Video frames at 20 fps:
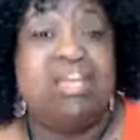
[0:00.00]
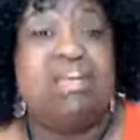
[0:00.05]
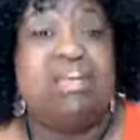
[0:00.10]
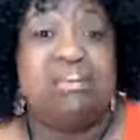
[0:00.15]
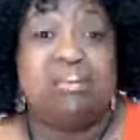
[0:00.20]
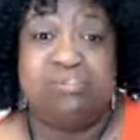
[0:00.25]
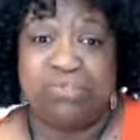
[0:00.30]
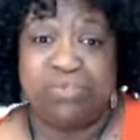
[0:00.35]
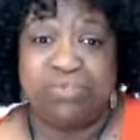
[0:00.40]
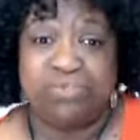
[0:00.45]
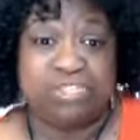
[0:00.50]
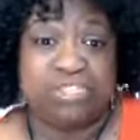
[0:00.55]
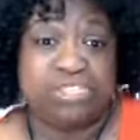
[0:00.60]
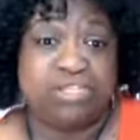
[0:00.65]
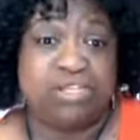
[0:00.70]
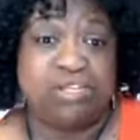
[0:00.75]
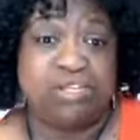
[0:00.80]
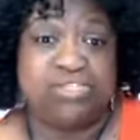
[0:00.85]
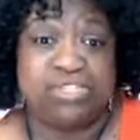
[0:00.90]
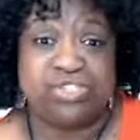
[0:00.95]
Full
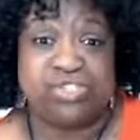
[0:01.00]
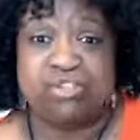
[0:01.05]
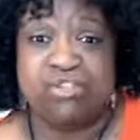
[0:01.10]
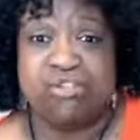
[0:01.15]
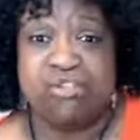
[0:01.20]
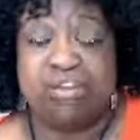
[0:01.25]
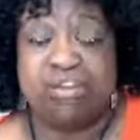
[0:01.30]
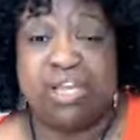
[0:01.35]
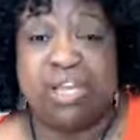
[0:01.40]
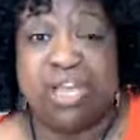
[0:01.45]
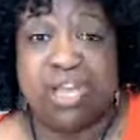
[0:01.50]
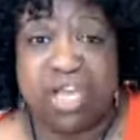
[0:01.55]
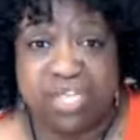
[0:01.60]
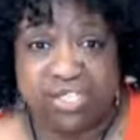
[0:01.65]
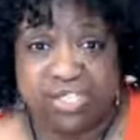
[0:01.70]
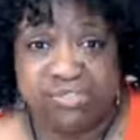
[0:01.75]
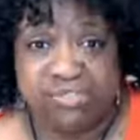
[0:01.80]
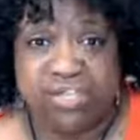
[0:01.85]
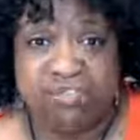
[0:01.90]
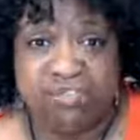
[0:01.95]
disclosure, I
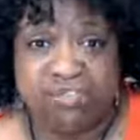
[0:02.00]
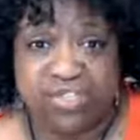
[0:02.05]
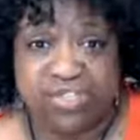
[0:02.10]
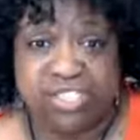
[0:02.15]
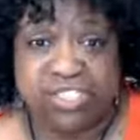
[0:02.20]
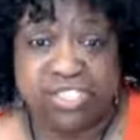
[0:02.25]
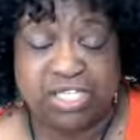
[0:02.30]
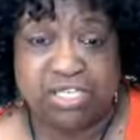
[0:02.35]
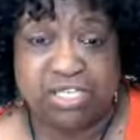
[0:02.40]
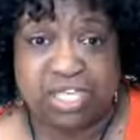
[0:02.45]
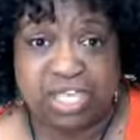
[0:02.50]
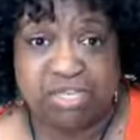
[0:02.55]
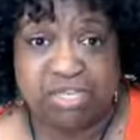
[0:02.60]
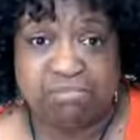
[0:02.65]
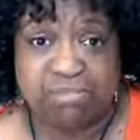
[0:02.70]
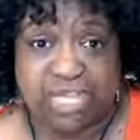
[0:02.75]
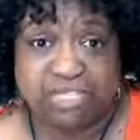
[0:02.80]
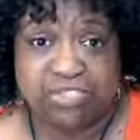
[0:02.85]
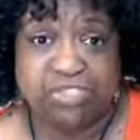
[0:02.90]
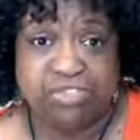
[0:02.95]
do have Visa and
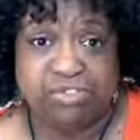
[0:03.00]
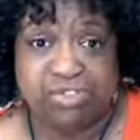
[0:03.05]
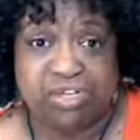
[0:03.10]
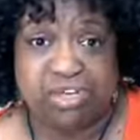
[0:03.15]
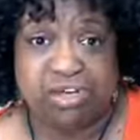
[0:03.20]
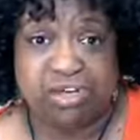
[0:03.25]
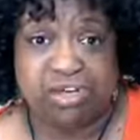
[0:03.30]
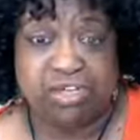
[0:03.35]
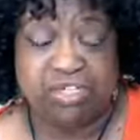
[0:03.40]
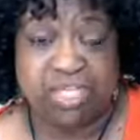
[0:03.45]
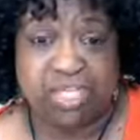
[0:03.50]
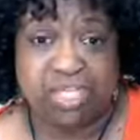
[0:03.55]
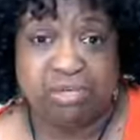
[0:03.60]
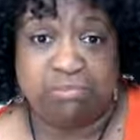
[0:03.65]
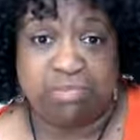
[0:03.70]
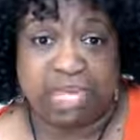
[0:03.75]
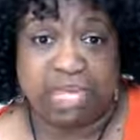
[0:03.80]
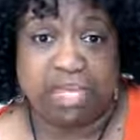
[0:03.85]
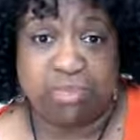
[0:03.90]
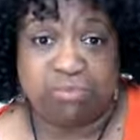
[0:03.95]
MasterCard in
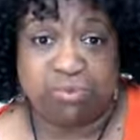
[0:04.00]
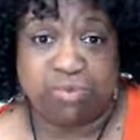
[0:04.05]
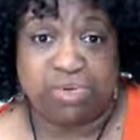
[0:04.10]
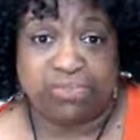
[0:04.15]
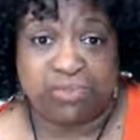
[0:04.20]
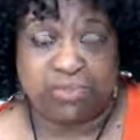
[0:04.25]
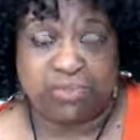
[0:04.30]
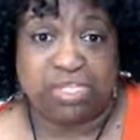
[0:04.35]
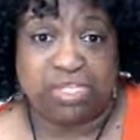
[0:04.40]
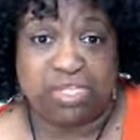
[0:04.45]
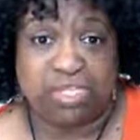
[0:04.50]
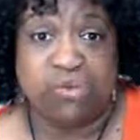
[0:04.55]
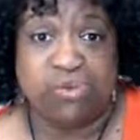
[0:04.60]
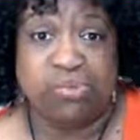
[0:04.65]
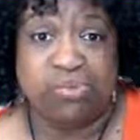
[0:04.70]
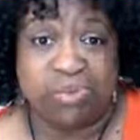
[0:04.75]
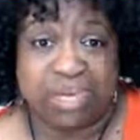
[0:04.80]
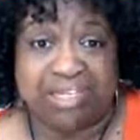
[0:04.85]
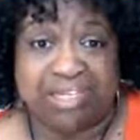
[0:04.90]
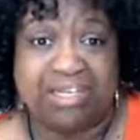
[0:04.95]
my portfolio
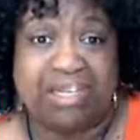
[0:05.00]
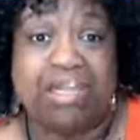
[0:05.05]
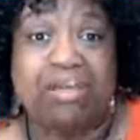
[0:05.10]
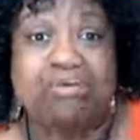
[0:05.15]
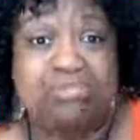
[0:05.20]
right now.